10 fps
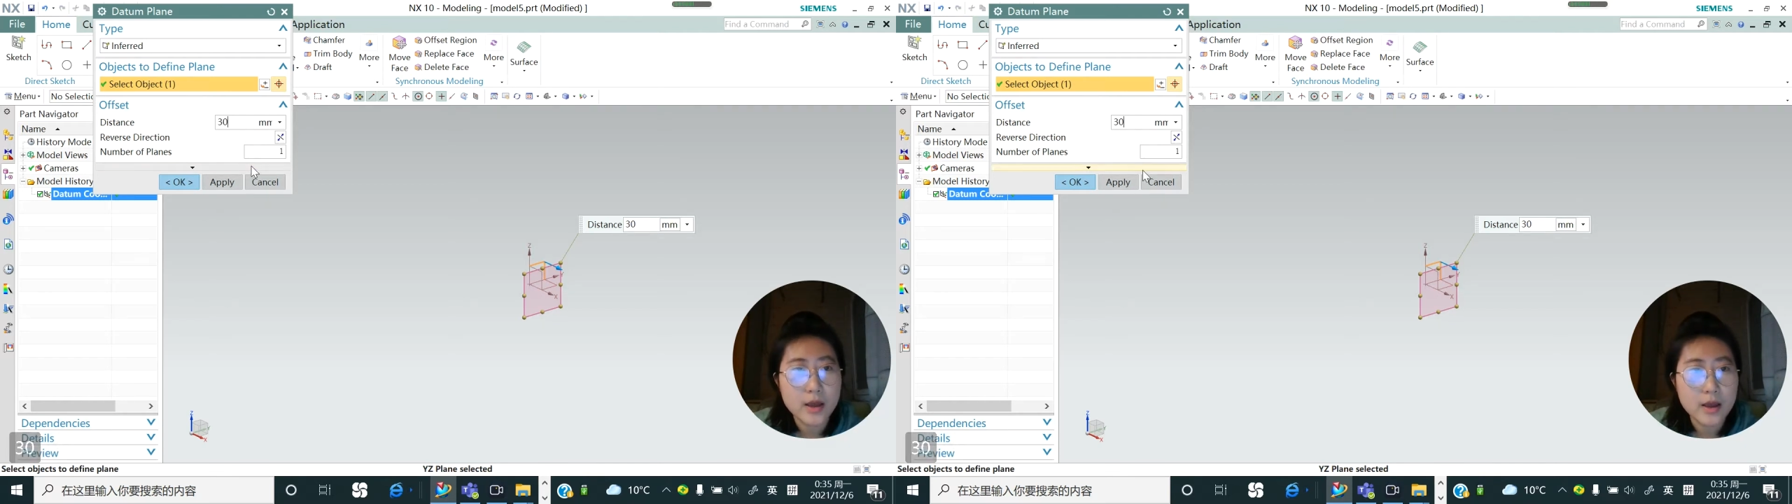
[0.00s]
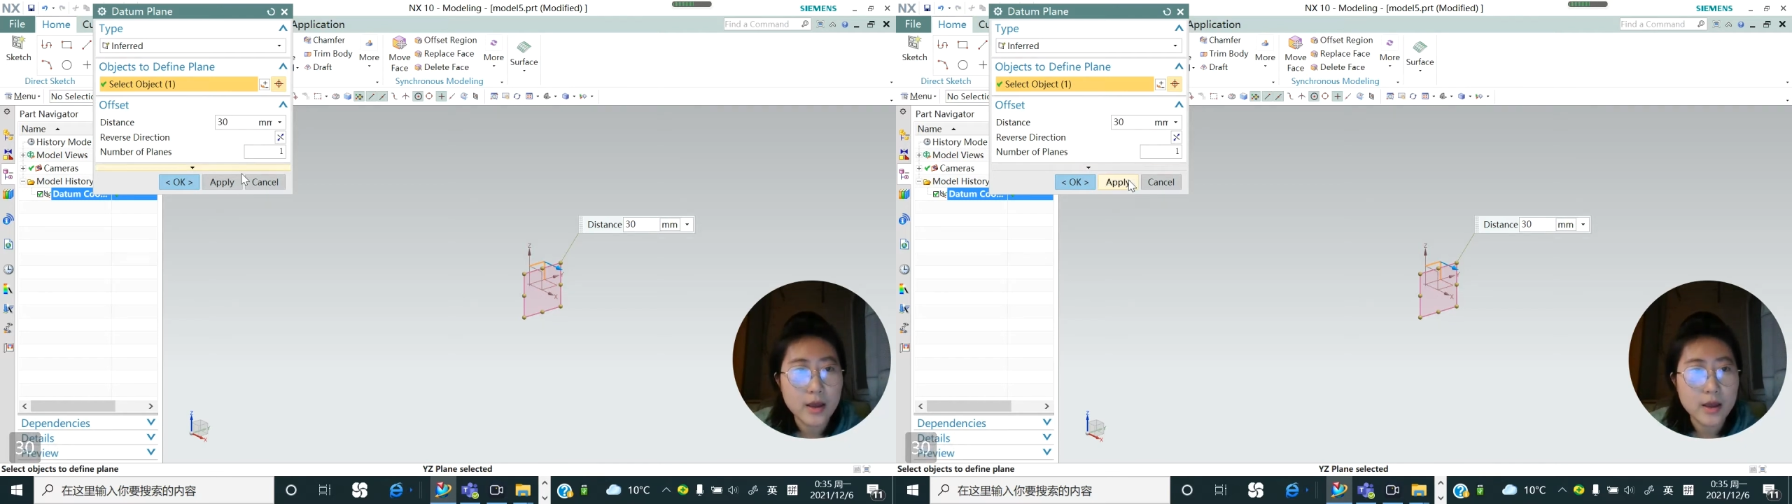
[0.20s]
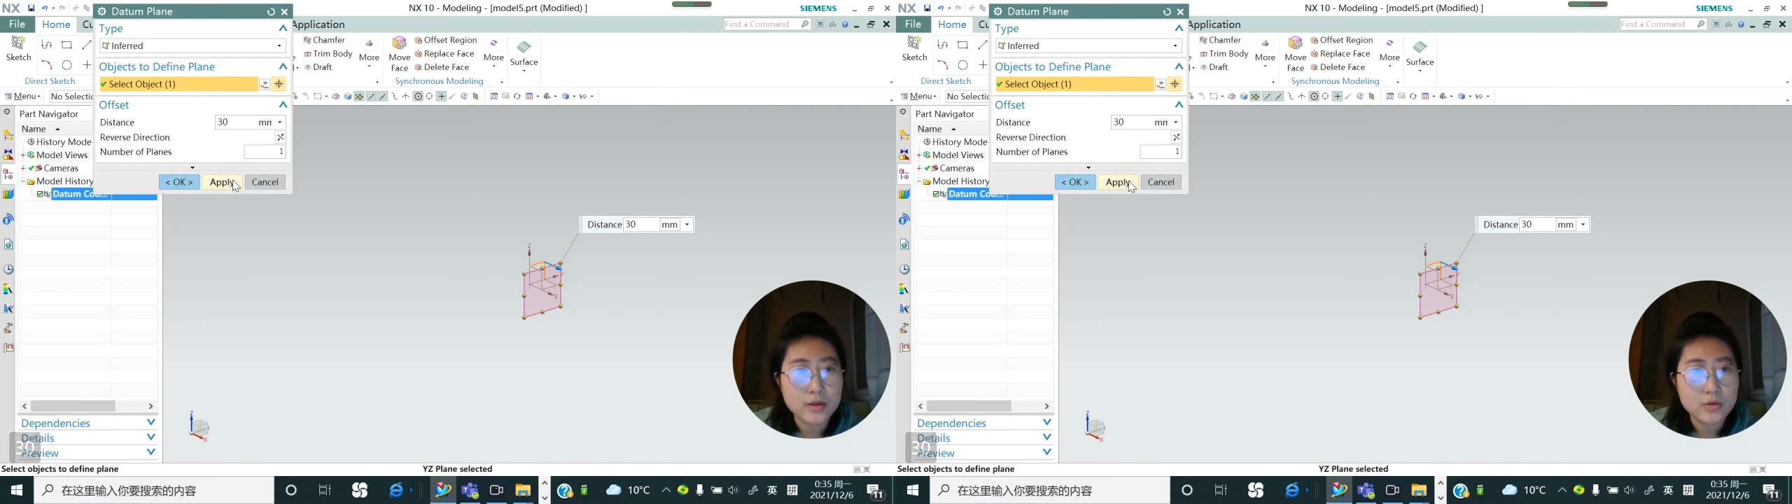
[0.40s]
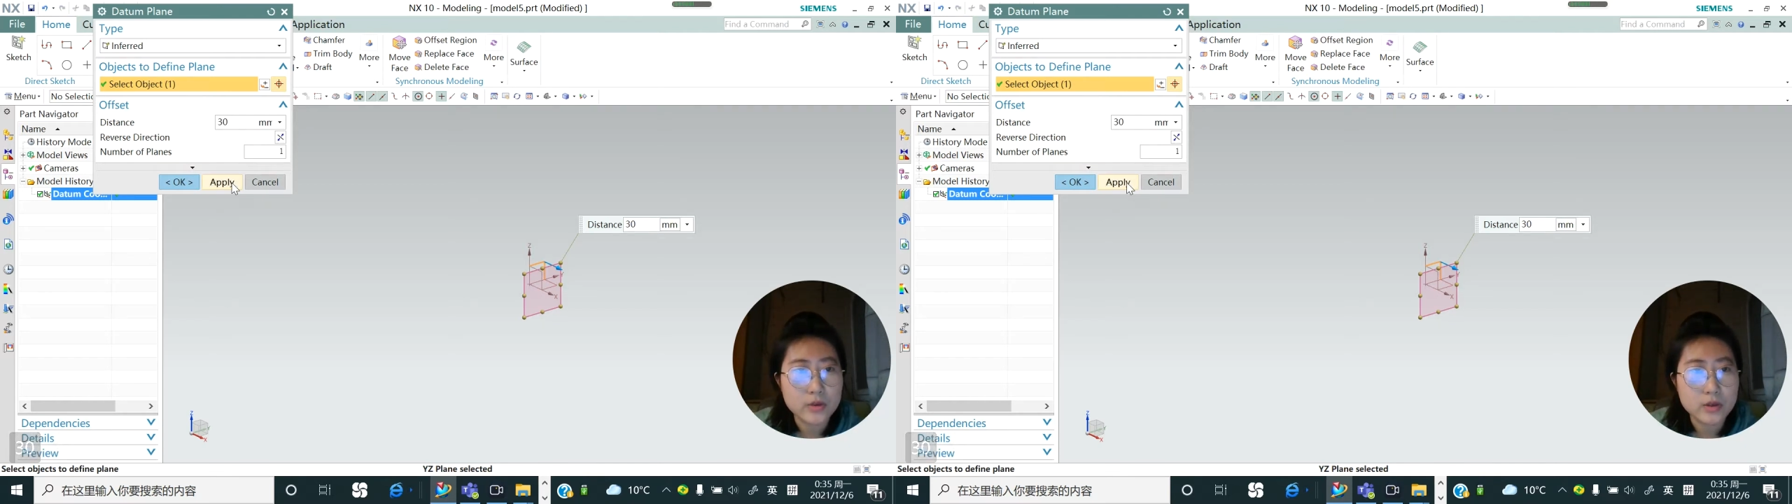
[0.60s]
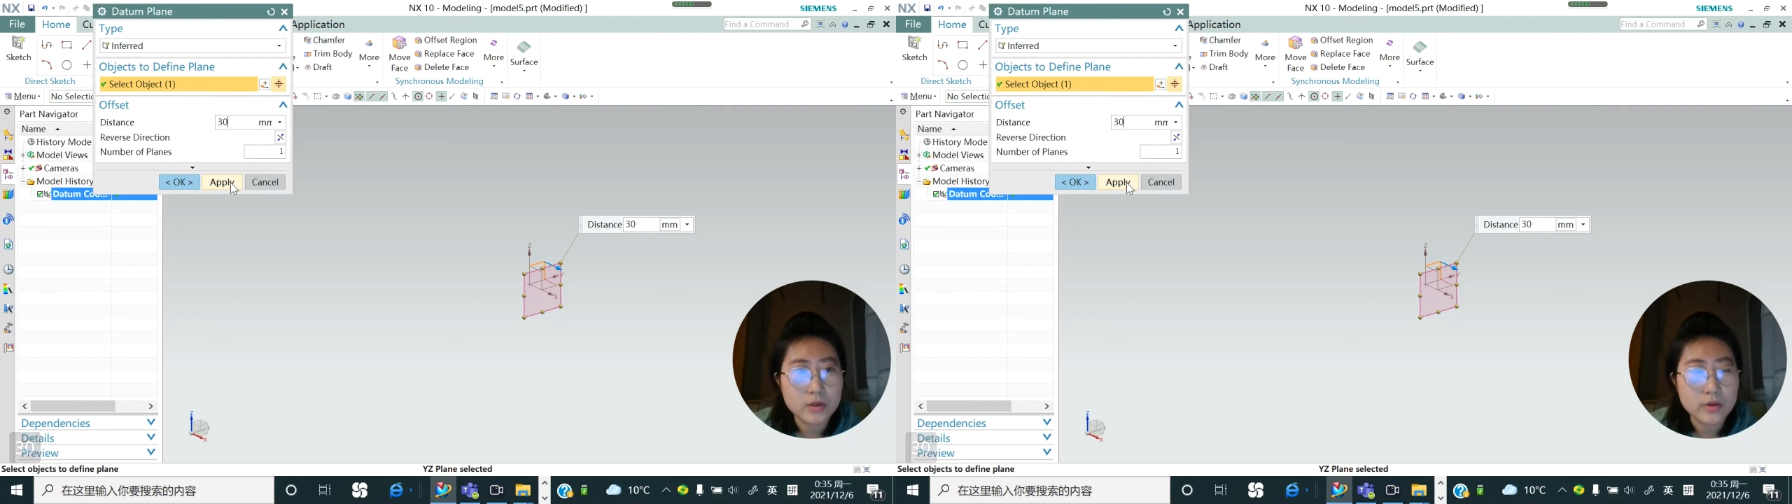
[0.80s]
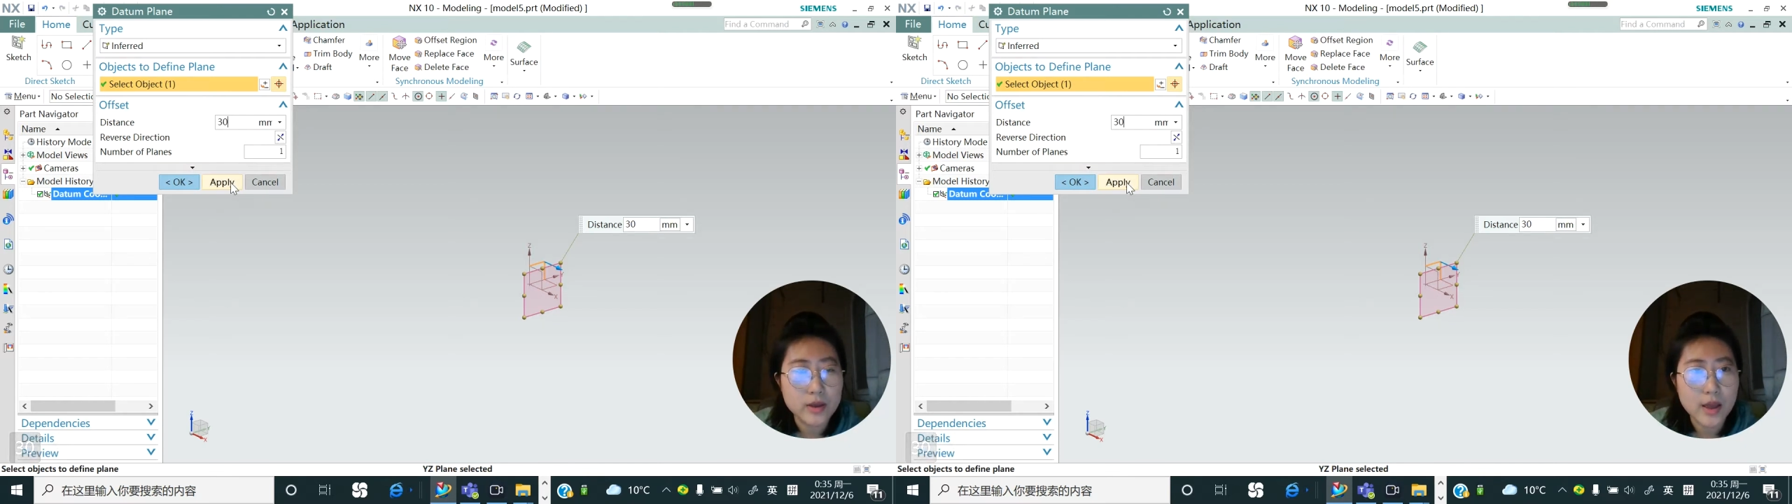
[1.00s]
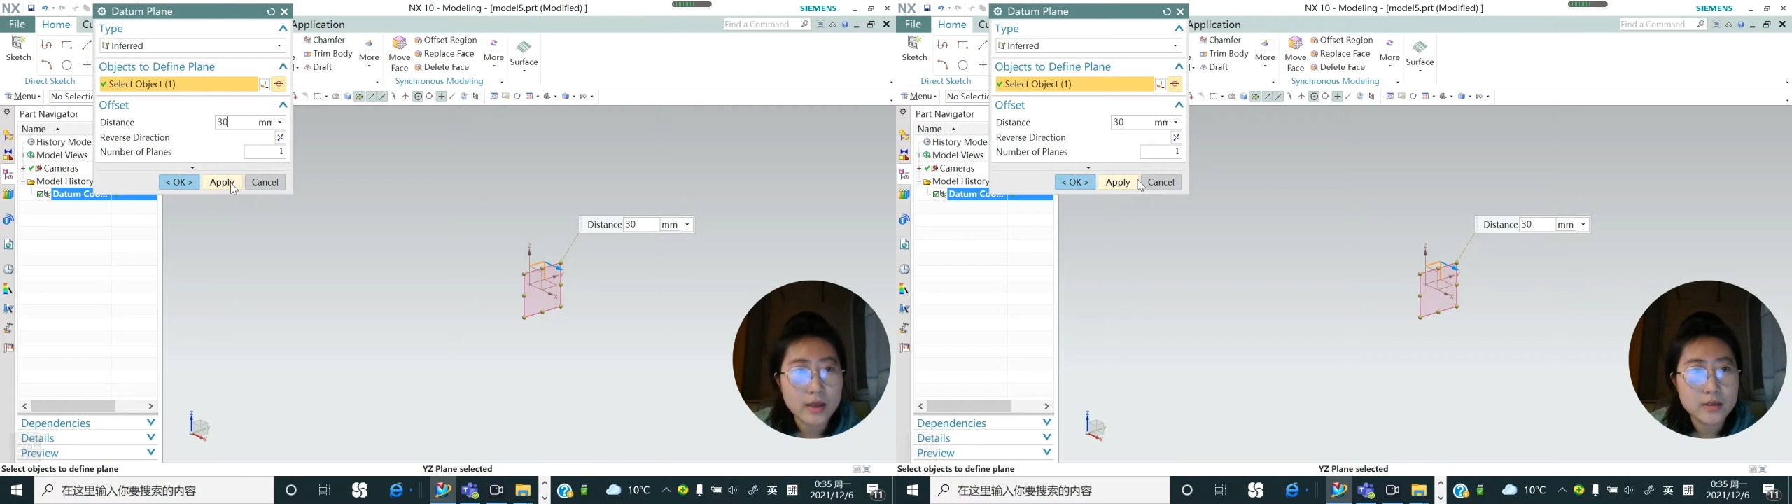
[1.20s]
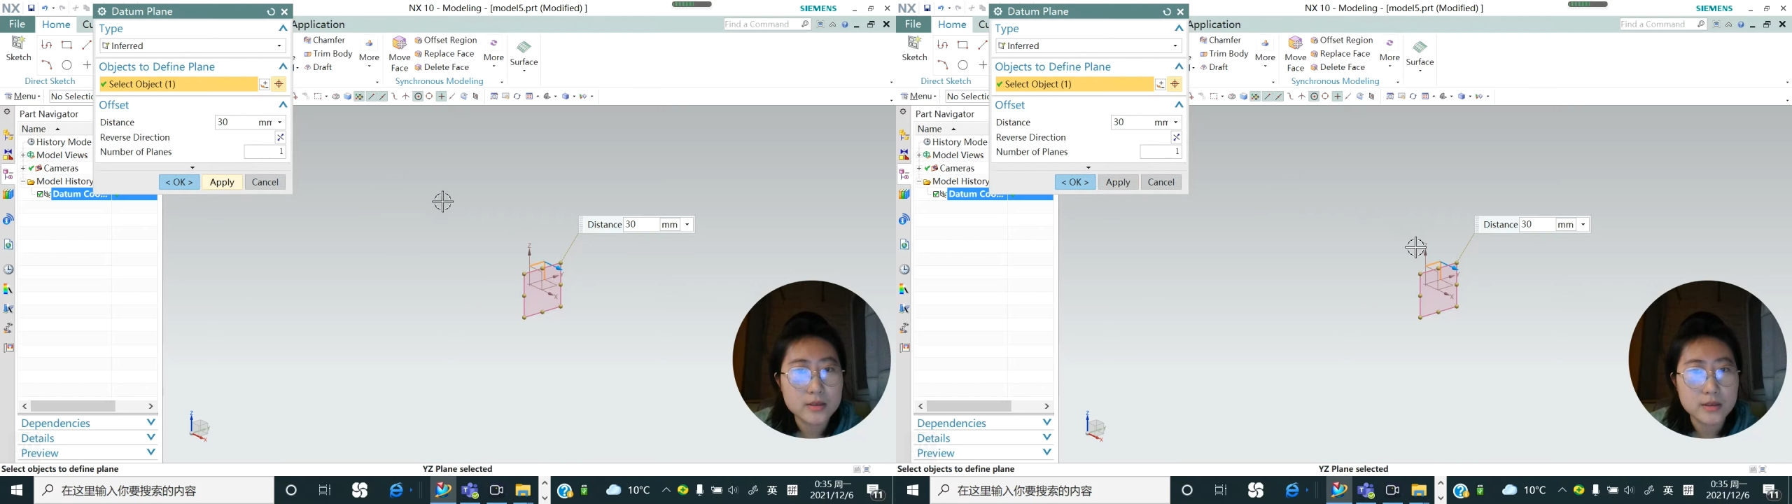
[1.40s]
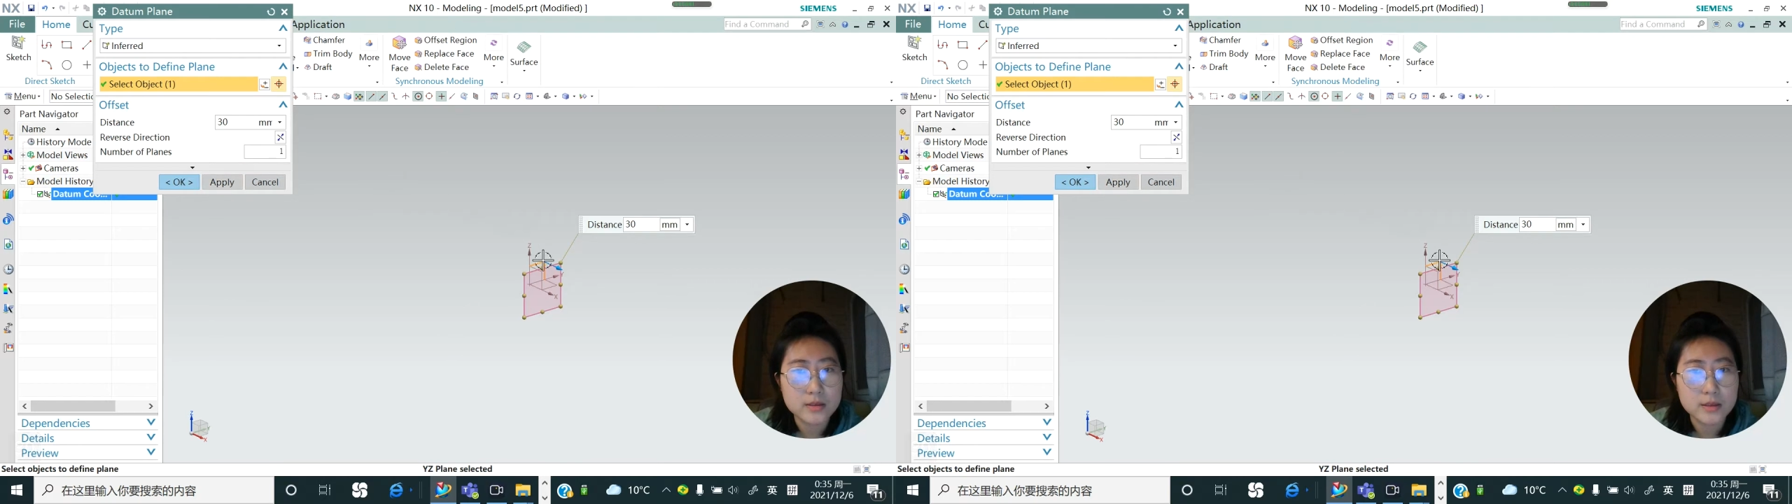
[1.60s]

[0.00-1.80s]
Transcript: and we created